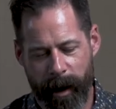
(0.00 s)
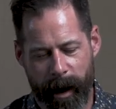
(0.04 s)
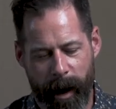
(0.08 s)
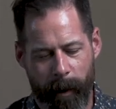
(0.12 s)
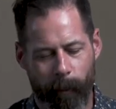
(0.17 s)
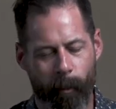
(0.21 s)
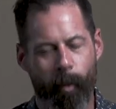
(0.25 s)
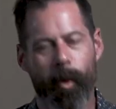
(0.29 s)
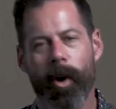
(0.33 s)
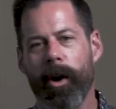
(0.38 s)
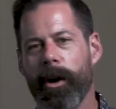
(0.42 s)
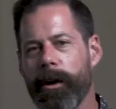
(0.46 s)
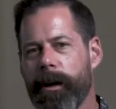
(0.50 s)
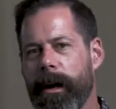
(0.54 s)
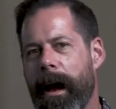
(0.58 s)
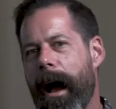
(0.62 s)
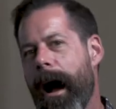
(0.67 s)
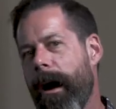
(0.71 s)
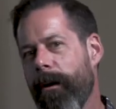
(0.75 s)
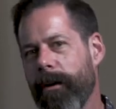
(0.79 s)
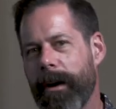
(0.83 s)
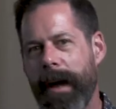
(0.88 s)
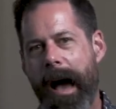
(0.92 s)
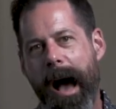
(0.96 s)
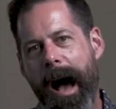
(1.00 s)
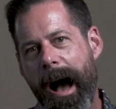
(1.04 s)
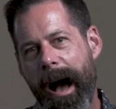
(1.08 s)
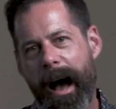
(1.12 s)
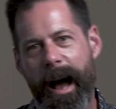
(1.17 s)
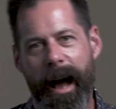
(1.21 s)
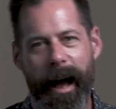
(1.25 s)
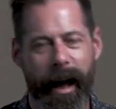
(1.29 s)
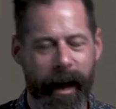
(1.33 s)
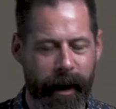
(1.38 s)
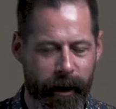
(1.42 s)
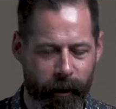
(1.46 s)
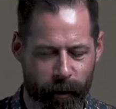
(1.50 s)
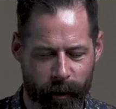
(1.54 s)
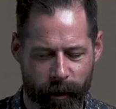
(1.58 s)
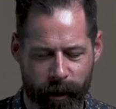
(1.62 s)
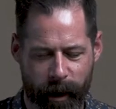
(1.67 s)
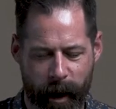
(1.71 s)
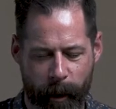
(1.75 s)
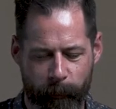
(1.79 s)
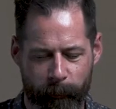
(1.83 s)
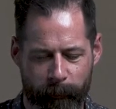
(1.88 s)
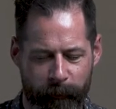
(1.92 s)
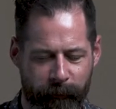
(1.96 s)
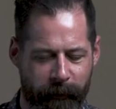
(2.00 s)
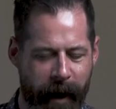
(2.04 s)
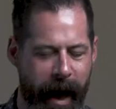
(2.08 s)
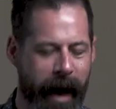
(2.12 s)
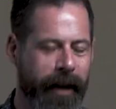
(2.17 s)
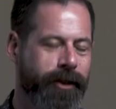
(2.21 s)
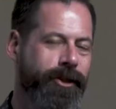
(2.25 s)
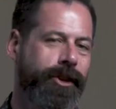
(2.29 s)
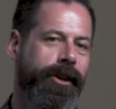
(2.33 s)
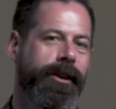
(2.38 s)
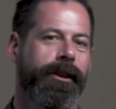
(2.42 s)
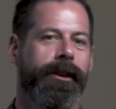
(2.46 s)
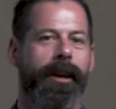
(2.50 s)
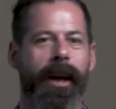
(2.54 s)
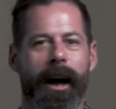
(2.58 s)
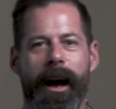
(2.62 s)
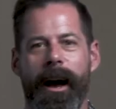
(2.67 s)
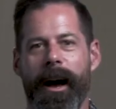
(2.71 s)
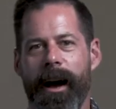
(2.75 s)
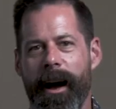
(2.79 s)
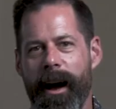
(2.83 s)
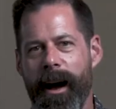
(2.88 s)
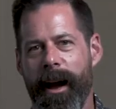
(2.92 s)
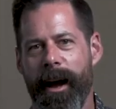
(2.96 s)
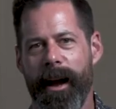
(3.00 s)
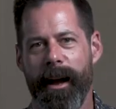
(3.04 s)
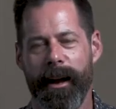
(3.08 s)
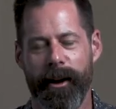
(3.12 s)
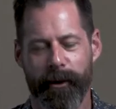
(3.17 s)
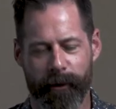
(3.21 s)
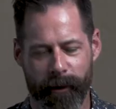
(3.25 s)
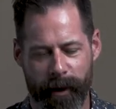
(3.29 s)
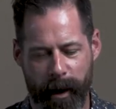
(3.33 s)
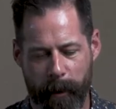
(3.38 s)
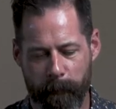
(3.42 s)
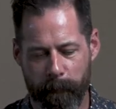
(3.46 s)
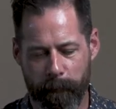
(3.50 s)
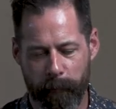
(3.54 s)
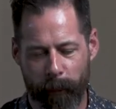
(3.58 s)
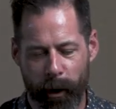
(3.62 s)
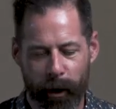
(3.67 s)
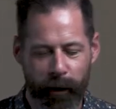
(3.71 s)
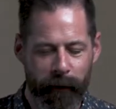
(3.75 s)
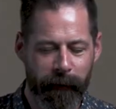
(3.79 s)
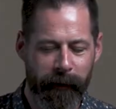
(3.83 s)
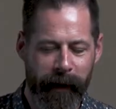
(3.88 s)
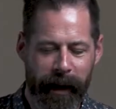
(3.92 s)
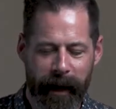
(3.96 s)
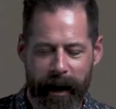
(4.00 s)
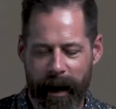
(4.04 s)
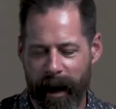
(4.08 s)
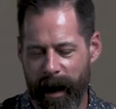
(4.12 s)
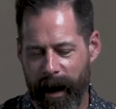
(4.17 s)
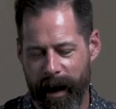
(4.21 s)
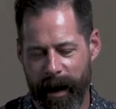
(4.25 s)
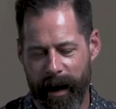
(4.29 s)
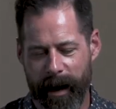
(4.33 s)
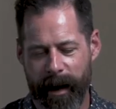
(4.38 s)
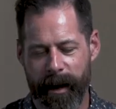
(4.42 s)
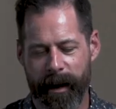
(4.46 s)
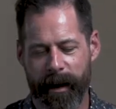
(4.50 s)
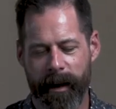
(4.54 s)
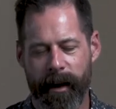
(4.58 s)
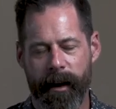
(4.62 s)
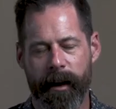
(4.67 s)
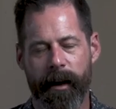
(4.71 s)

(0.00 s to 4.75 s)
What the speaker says: I'm workout guy, or I'm fashion guy, or I'm movie guy,